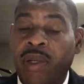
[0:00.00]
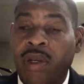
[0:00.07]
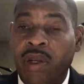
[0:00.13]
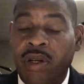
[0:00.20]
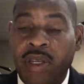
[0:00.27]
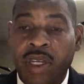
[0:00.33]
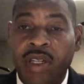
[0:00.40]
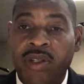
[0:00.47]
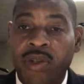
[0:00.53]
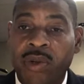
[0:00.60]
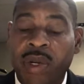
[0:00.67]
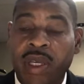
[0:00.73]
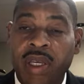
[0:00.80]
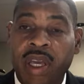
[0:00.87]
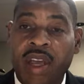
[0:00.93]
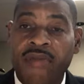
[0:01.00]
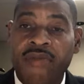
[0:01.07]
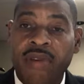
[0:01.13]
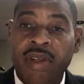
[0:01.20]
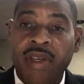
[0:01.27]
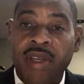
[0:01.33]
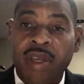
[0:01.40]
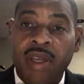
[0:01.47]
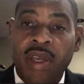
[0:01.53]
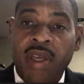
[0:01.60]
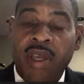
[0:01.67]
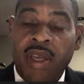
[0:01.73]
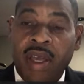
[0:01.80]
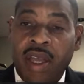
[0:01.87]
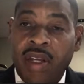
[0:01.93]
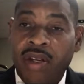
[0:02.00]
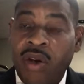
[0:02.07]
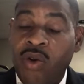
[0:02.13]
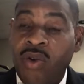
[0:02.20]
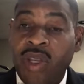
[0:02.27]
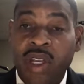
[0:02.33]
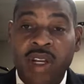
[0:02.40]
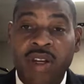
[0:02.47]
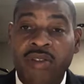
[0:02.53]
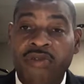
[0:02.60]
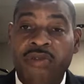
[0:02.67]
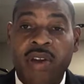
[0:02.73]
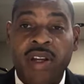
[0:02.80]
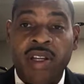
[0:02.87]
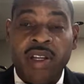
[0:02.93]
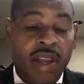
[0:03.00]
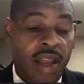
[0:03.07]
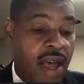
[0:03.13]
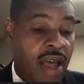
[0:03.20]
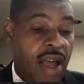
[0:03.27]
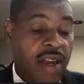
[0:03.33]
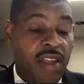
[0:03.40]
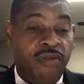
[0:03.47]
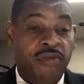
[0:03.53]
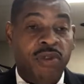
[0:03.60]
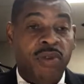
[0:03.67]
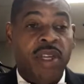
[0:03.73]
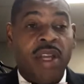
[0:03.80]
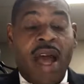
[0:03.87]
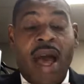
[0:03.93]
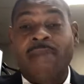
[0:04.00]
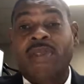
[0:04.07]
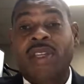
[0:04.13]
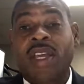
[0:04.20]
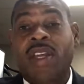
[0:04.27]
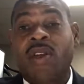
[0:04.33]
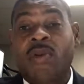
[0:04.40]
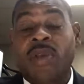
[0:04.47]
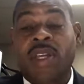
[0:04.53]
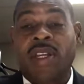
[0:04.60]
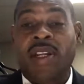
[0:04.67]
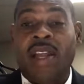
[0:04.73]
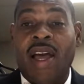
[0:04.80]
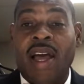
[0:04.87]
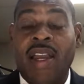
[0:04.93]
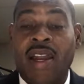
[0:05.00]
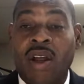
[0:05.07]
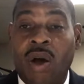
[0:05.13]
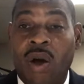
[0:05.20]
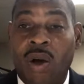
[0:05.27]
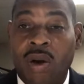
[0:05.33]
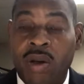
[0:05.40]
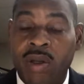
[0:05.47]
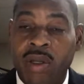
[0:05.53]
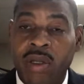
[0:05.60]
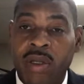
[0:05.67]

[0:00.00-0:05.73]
Look into it carefully, and don't get in the front of the line. If you get, I'm saying don't get in line at all.